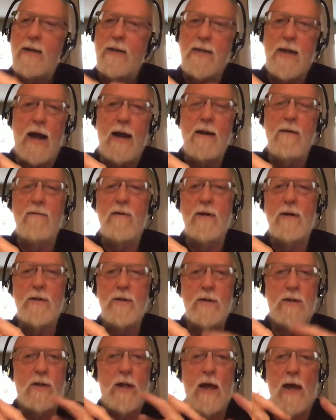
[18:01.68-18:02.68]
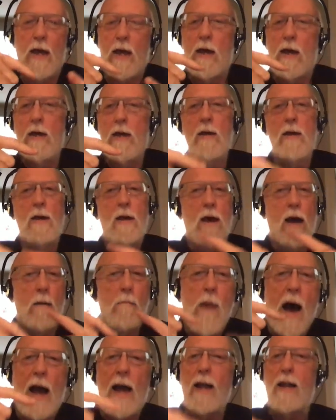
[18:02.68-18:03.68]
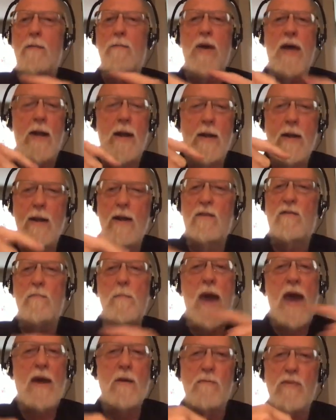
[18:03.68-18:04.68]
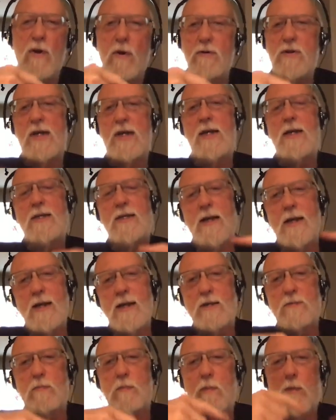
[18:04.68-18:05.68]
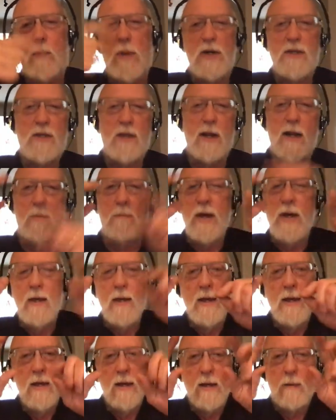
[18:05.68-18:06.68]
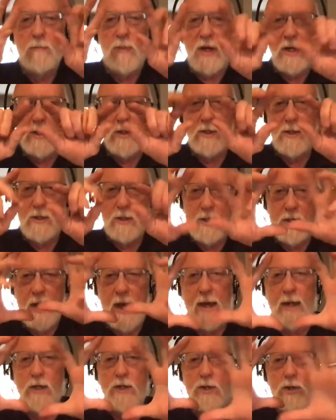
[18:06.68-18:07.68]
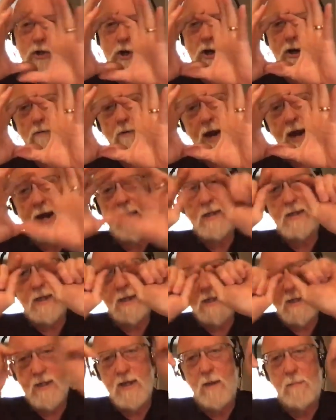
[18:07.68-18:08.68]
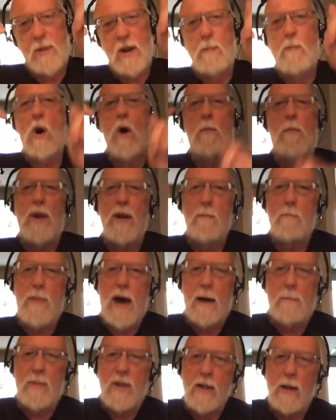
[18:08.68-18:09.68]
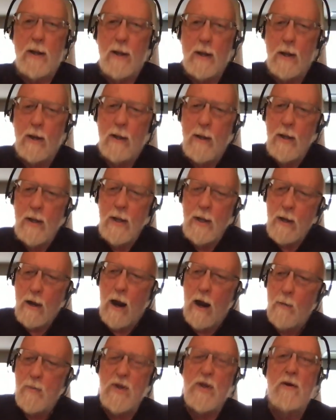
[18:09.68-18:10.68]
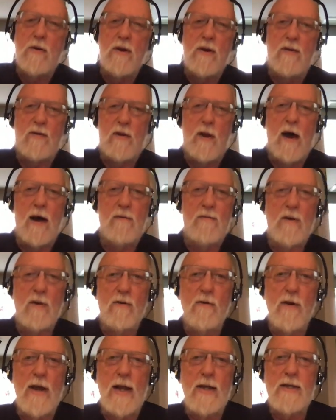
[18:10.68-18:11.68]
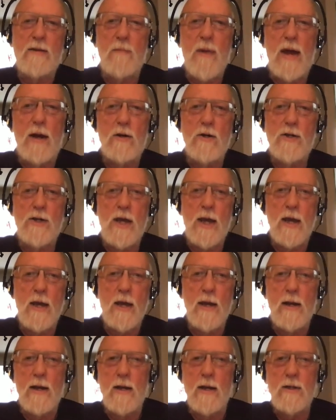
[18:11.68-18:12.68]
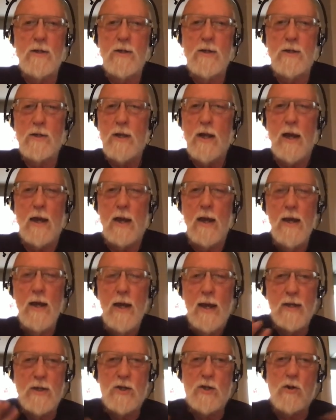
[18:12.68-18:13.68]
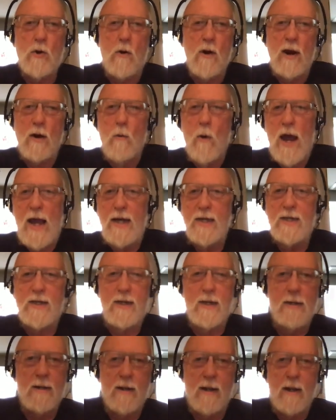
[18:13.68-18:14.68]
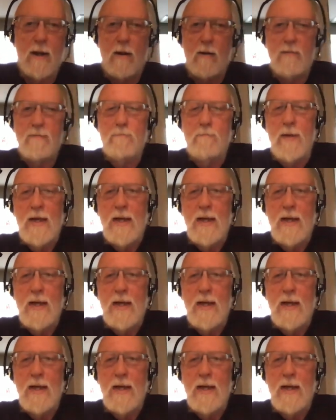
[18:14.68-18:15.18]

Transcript: inside of it. It's just like a mile a minute. It's making proteins and it's busting up, taking sugar rings and snipping them open and popping the little carbon units off to create some energy. And it's just like it's storing waste in little